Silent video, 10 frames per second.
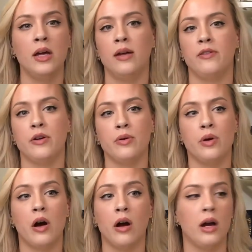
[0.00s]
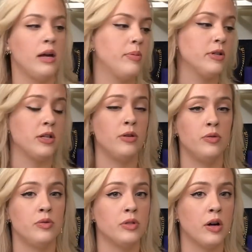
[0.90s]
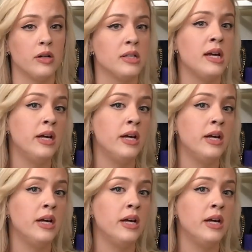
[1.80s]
If you are a person who scars